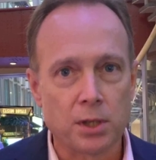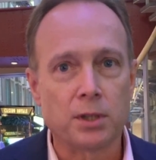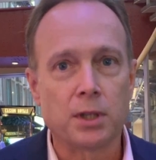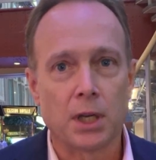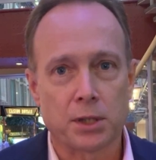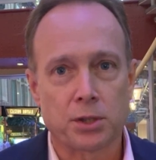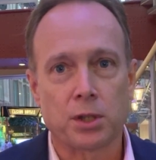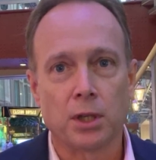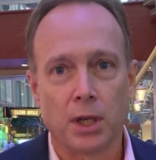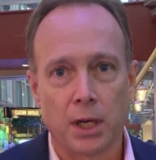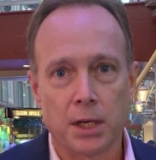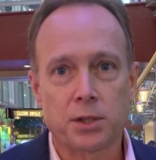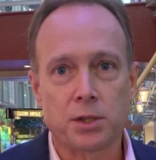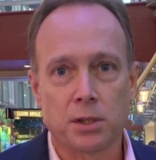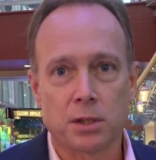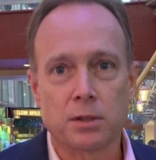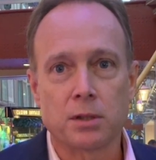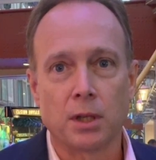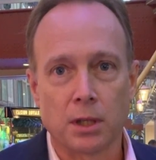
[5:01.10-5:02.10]
the
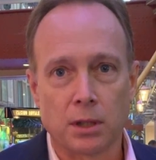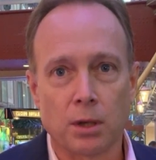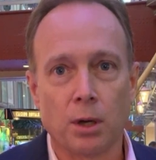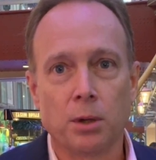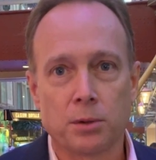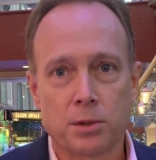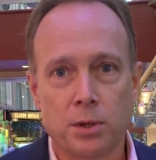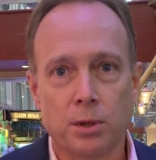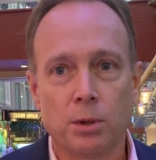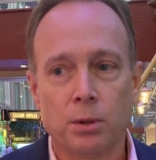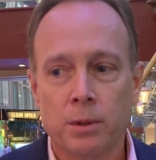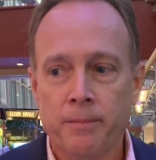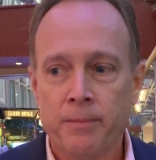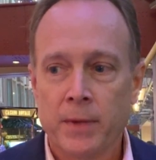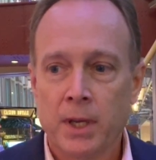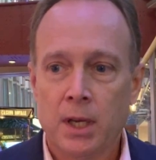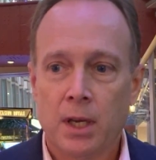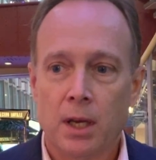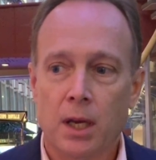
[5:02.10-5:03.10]
destinations they go to,
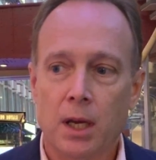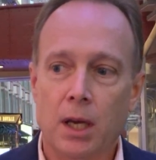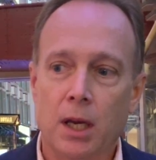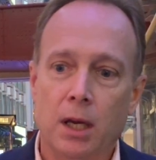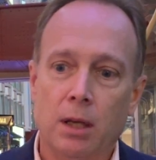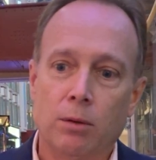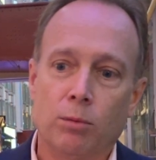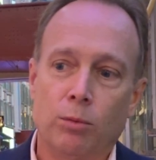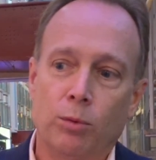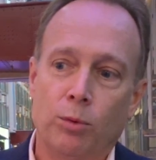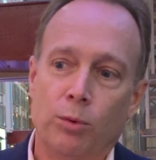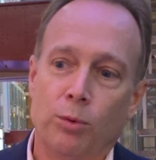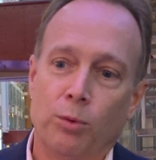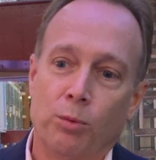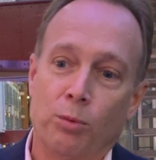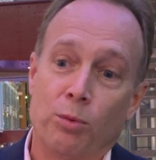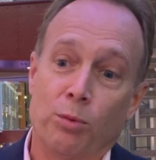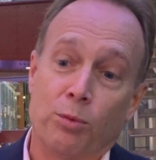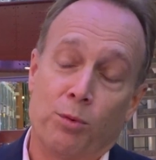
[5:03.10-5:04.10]
and
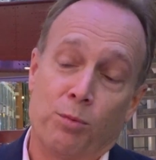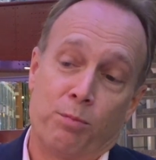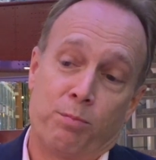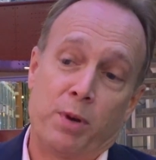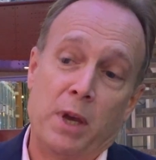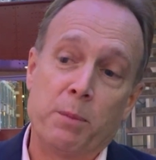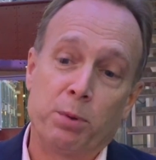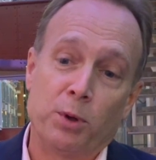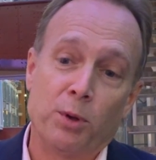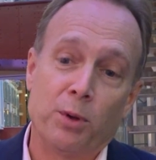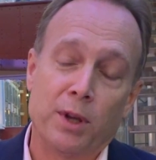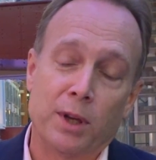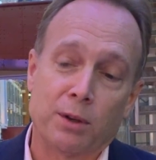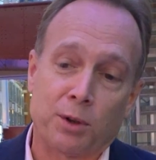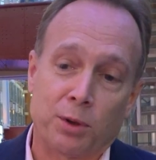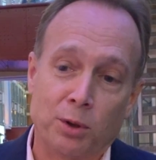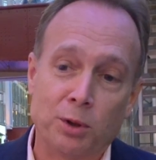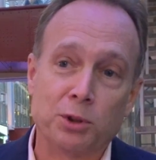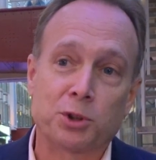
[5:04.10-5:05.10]
people that
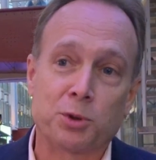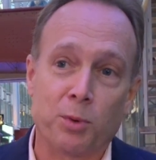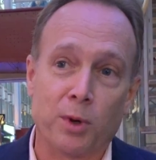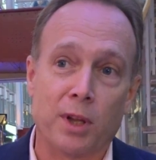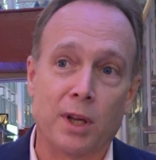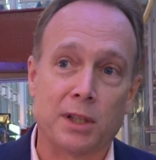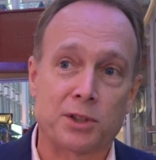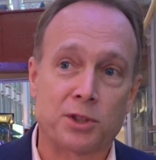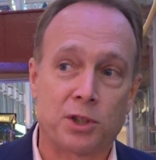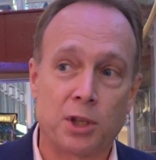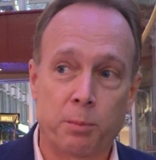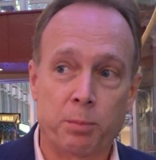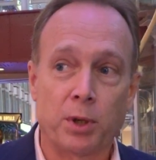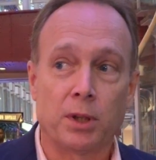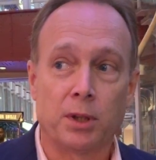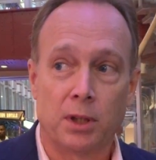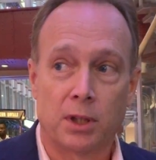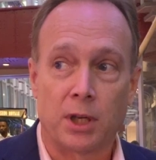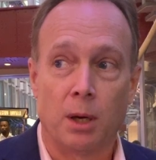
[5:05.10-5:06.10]
cruise with us
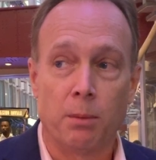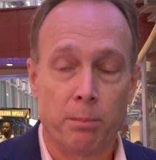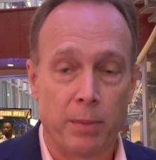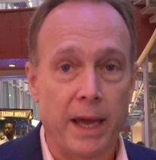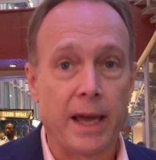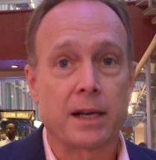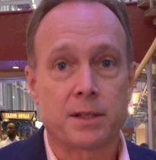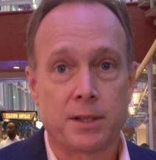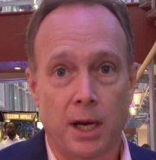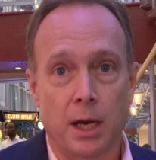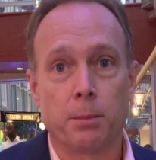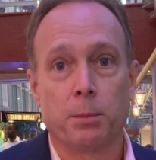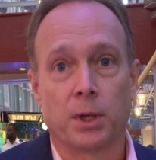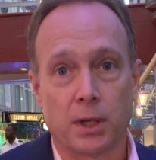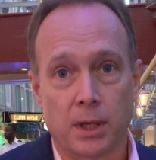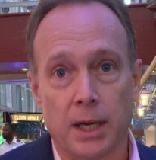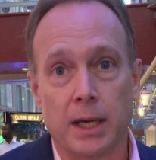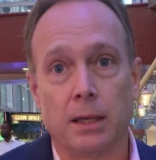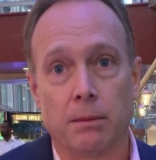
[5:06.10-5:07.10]
typically come back time
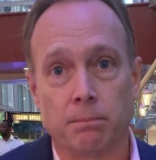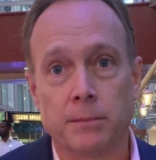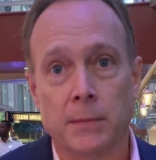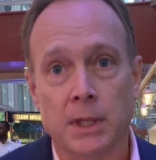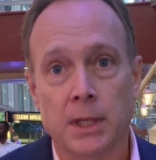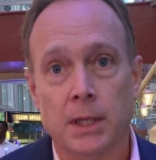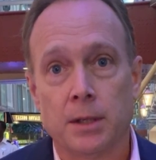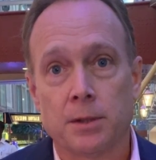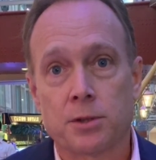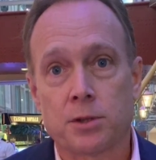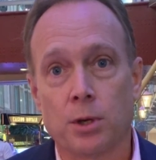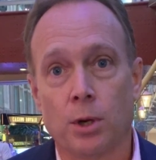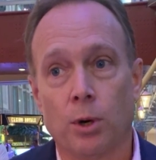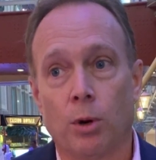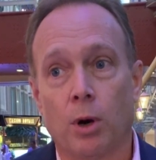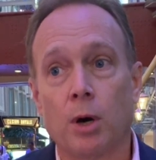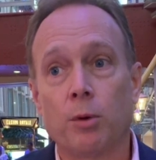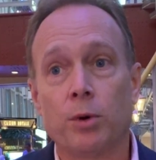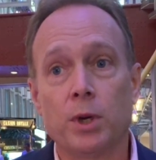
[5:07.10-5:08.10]
and again.
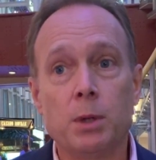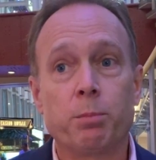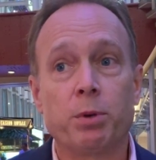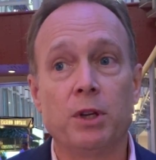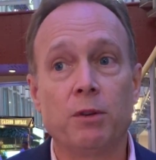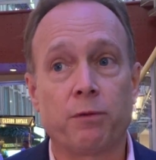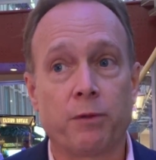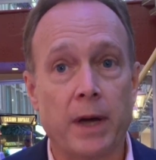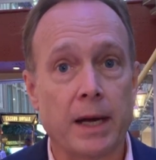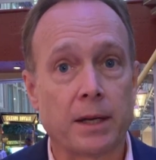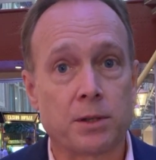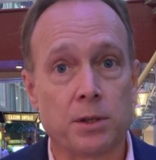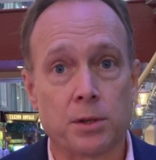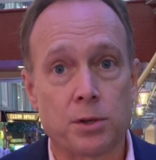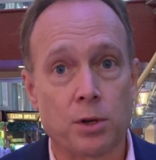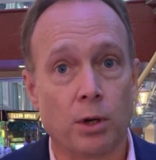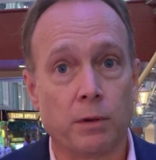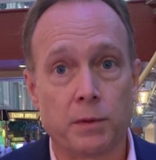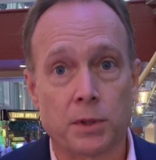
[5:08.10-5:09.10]
So our repeat factor
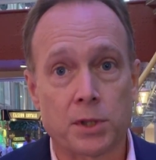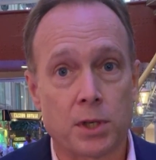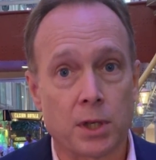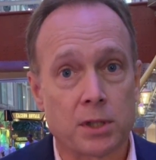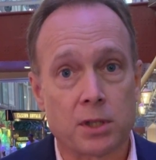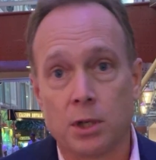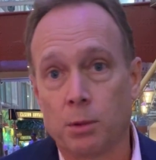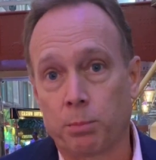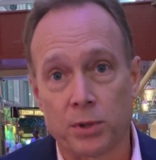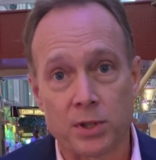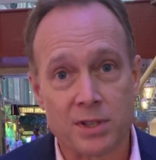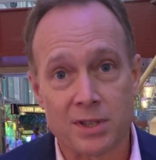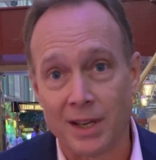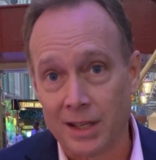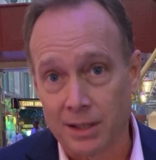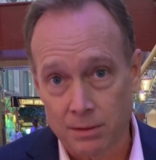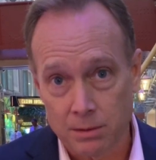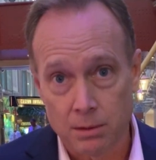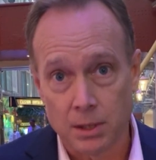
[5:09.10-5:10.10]
is over
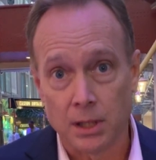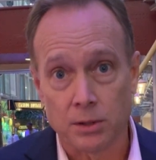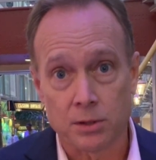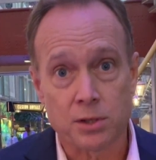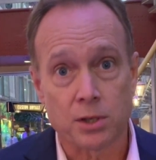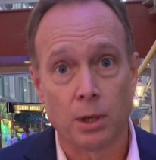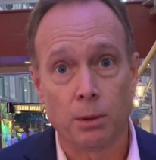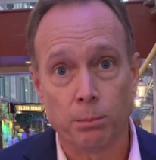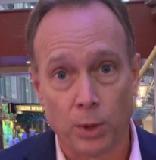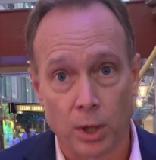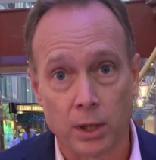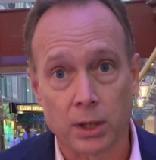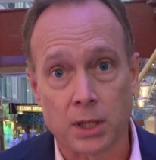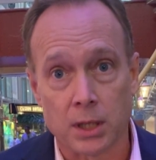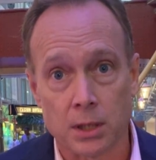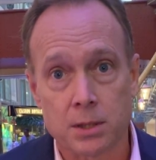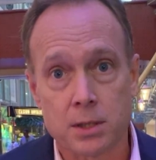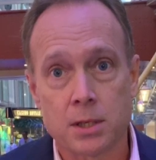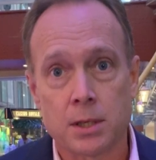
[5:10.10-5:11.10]
60% in some
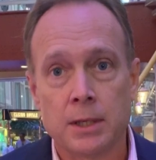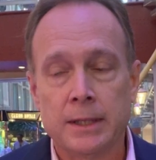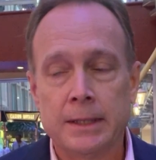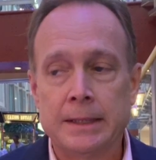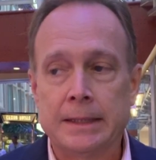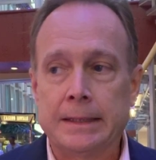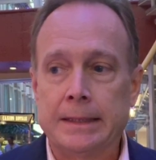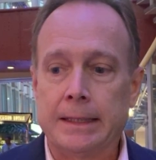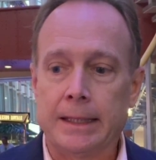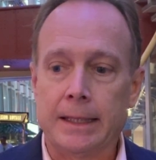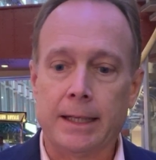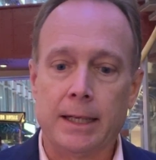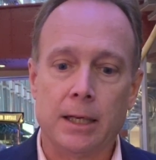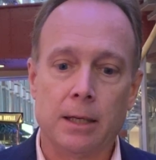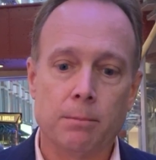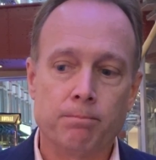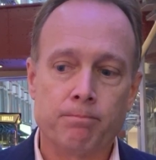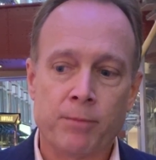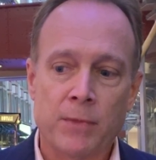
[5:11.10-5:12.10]
markets,
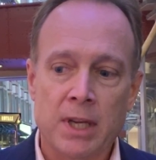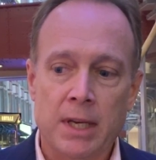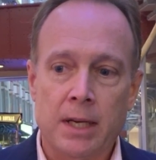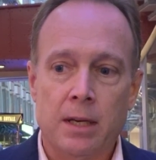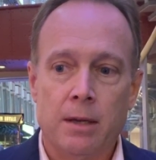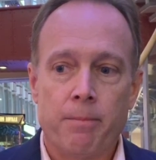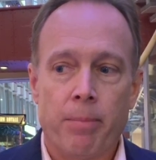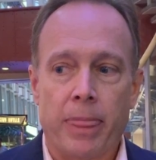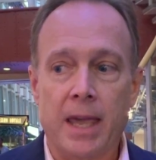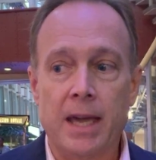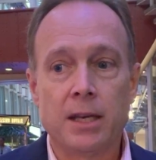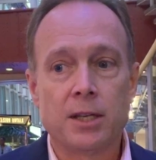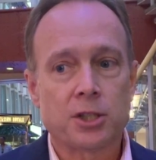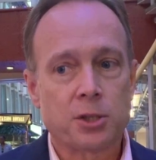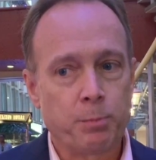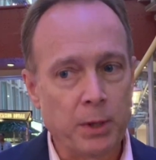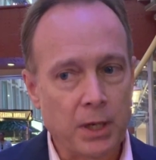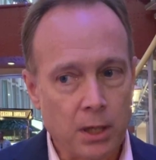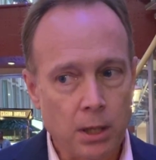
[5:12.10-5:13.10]
um, and
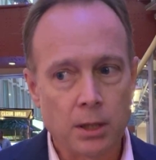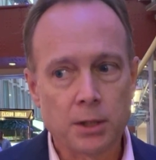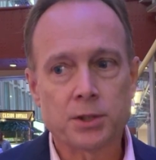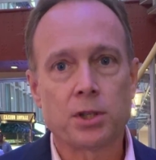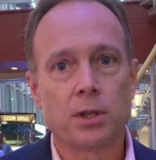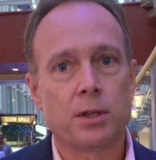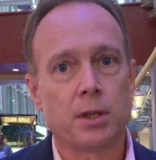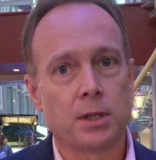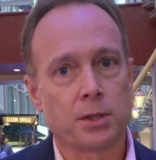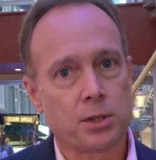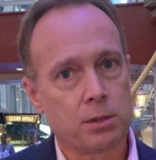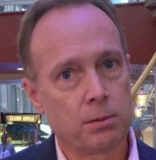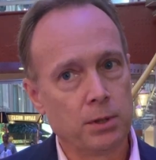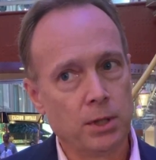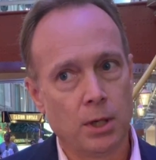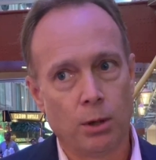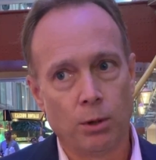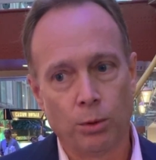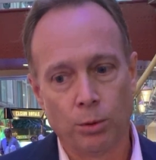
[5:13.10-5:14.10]
it's because of this
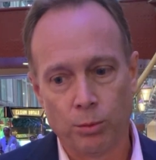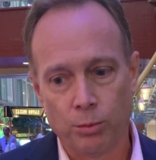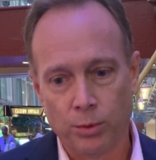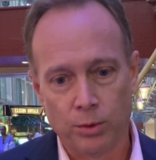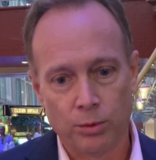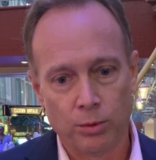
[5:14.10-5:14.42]
you know